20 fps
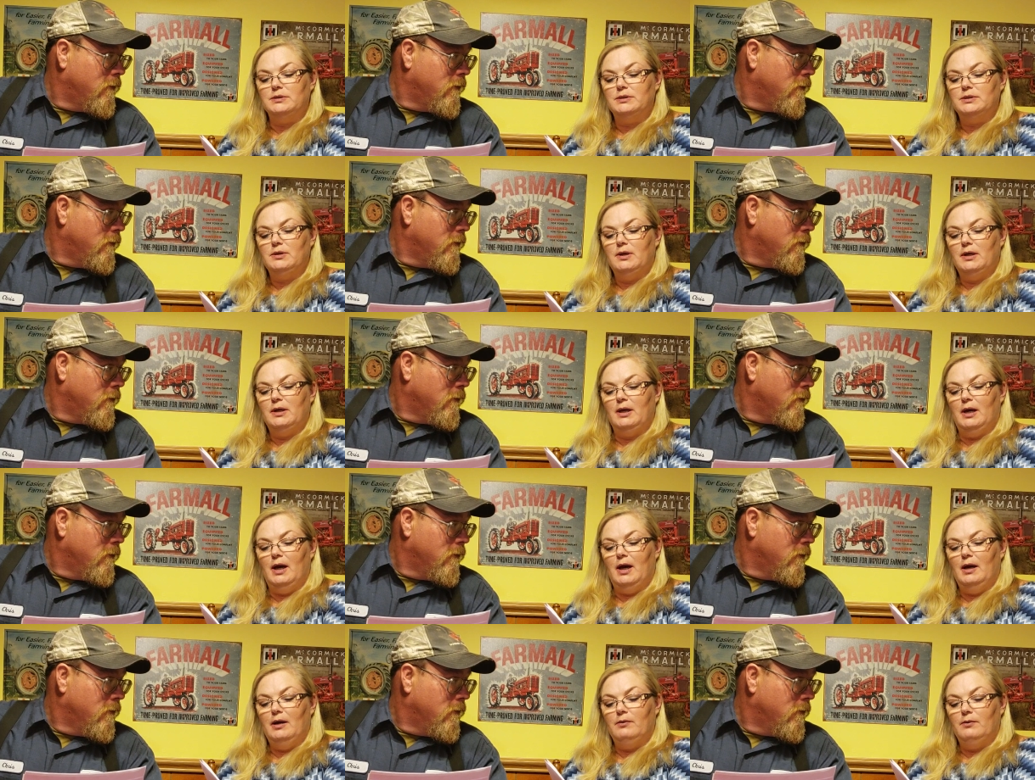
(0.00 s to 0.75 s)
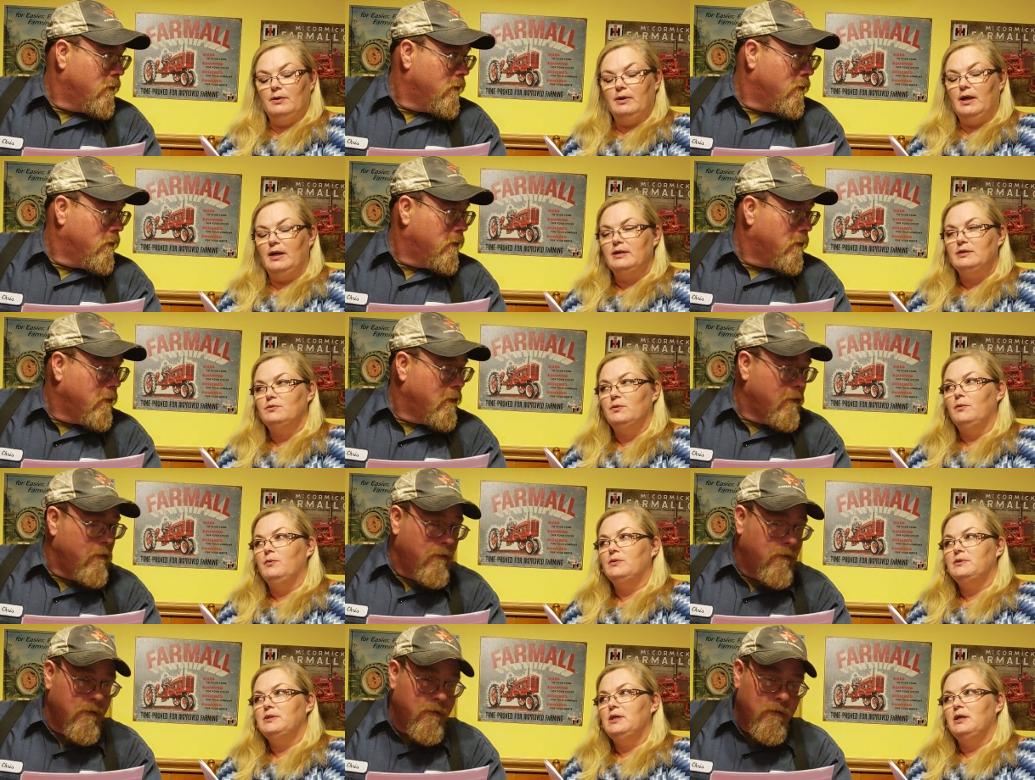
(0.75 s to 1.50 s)
Speaker 1: so I, I guess we
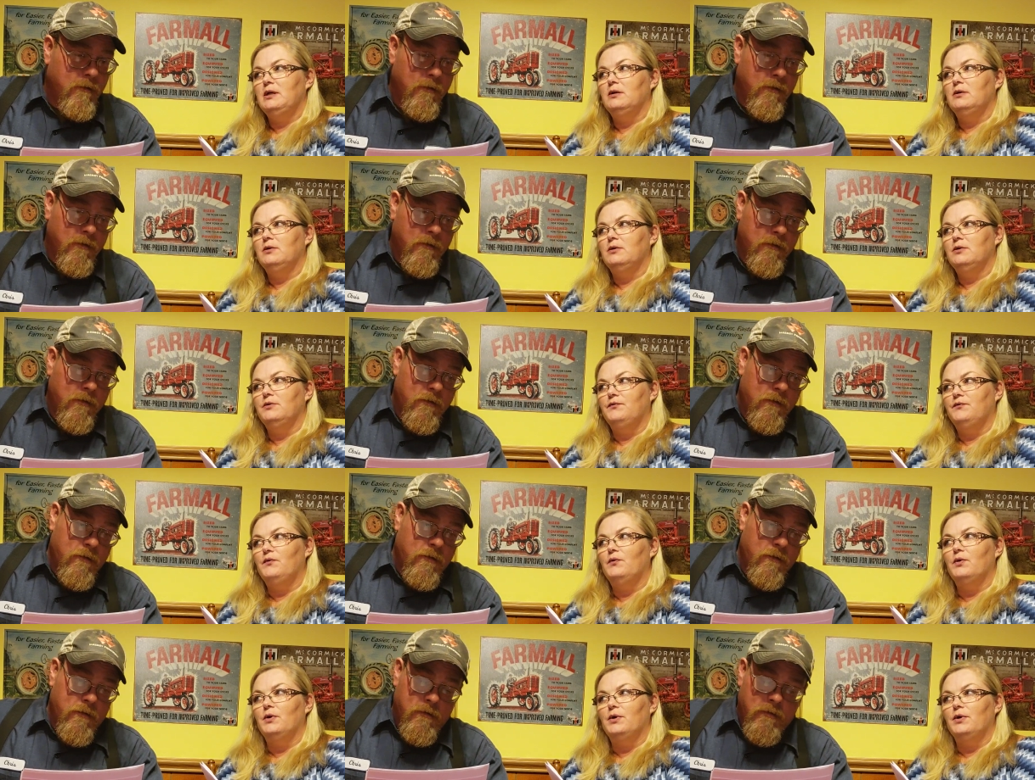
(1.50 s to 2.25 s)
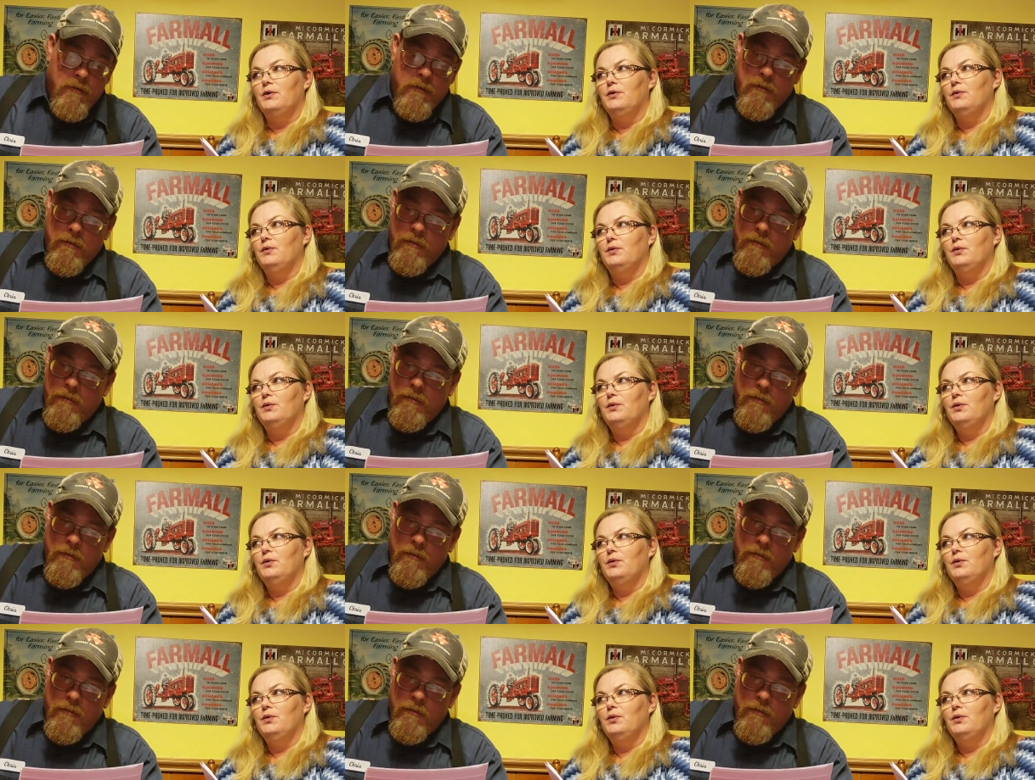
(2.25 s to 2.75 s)
would say good for you.